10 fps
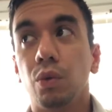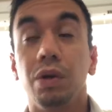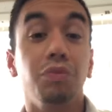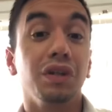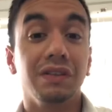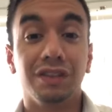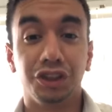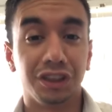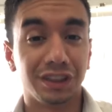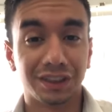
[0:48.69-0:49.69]
we believe in
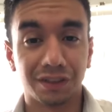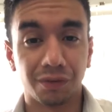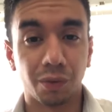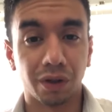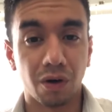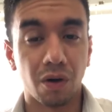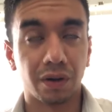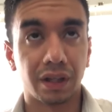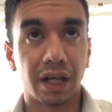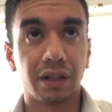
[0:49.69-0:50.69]
Jesus, if you want to call
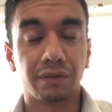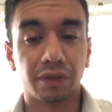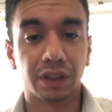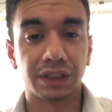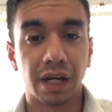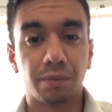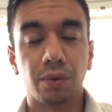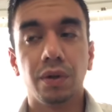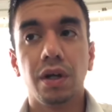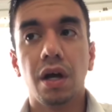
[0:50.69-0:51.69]
it that, for
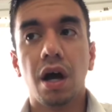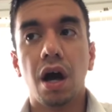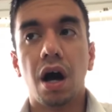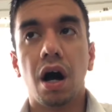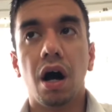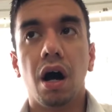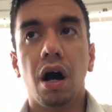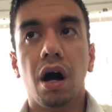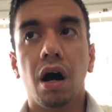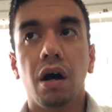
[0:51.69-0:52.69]
example,
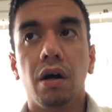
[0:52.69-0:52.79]
uh,